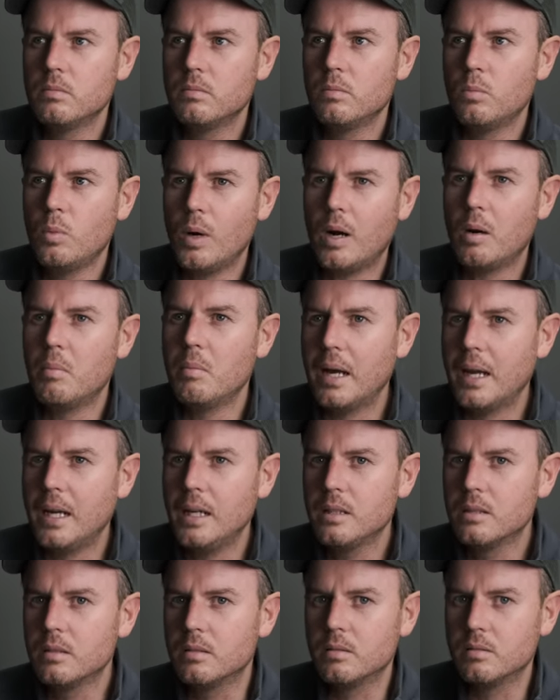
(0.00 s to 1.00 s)
well
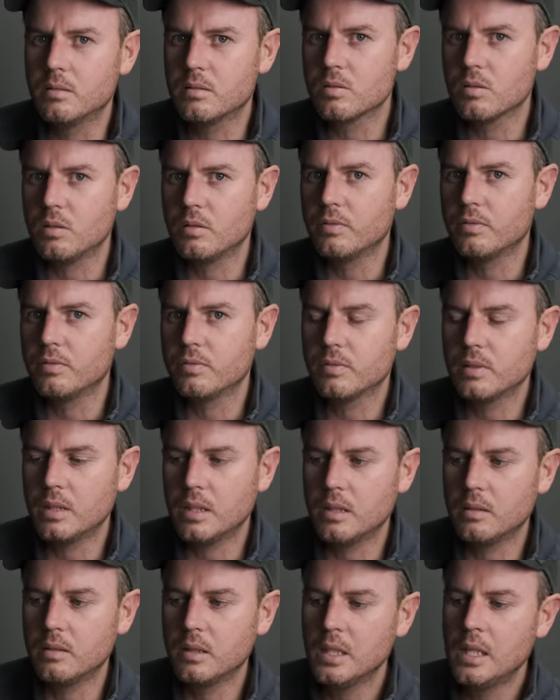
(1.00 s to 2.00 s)
made and sort of, you
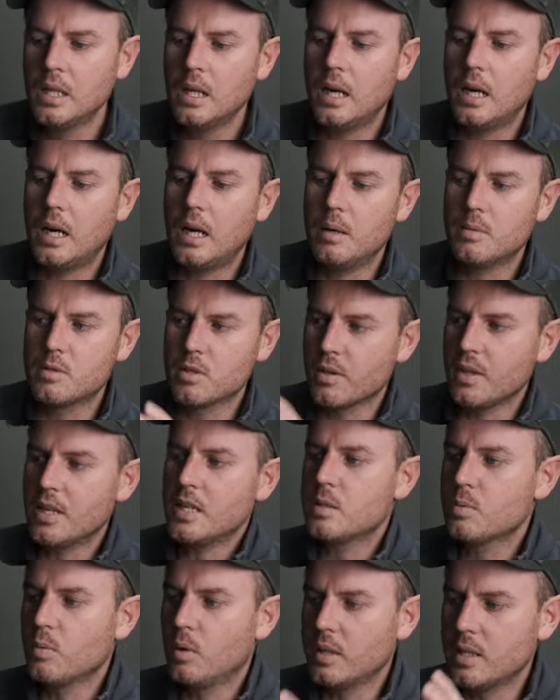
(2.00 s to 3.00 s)
know. So
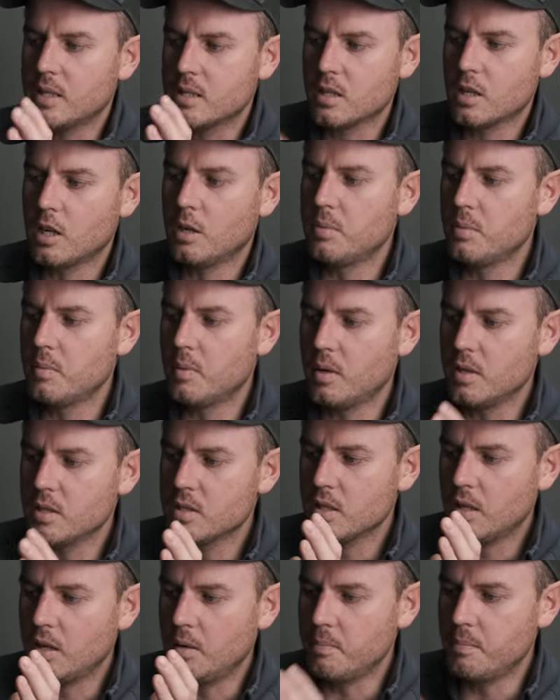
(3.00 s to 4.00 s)
this one is a
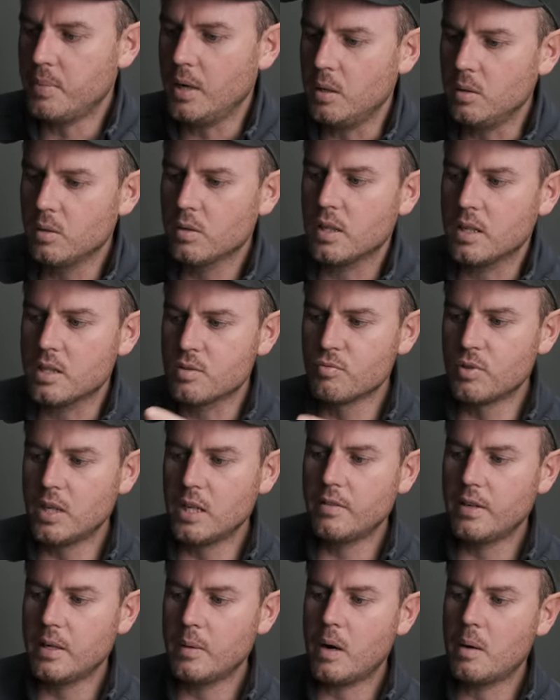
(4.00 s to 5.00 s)
compromise on both. It's
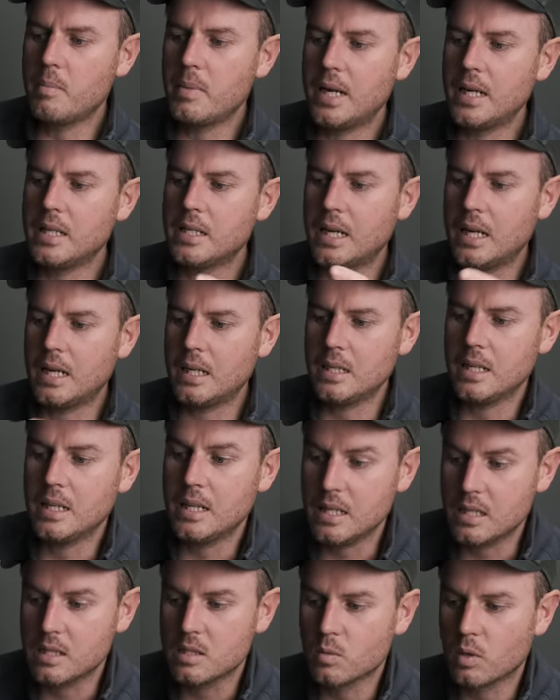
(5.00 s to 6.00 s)
really, really well made and
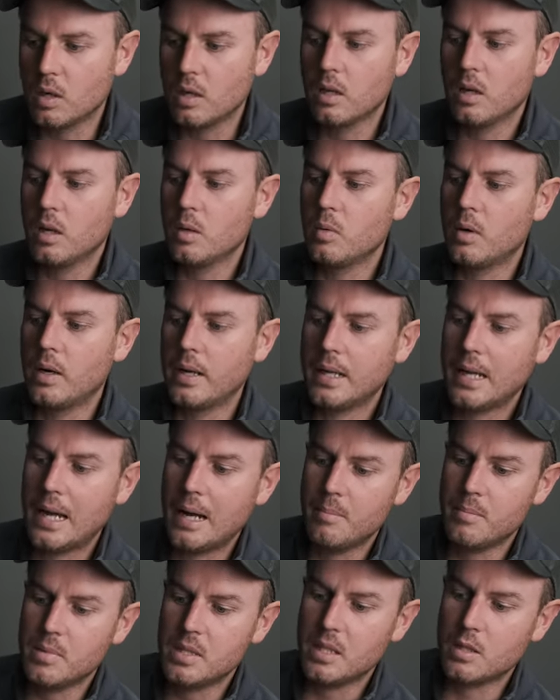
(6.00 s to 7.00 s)
it is quite lightweight,
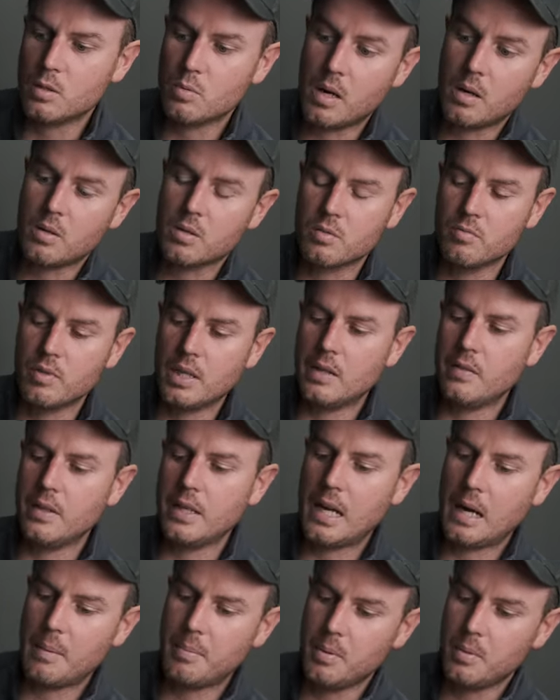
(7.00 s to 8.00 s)
empty as well. So really,
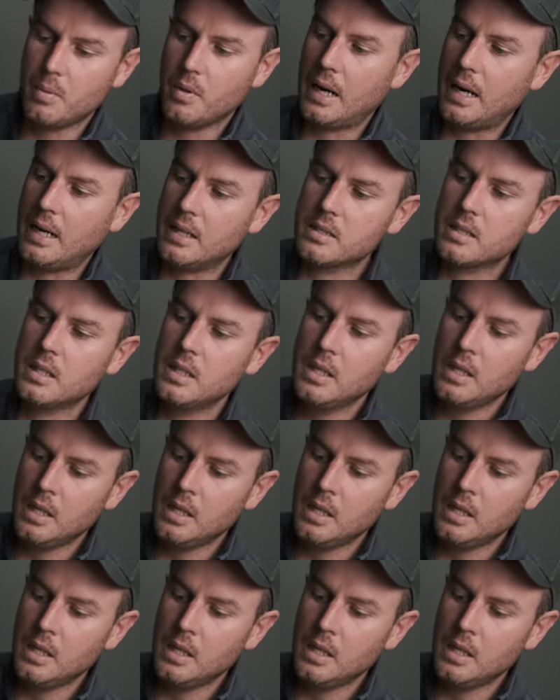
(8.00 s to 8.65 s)
really happy with that.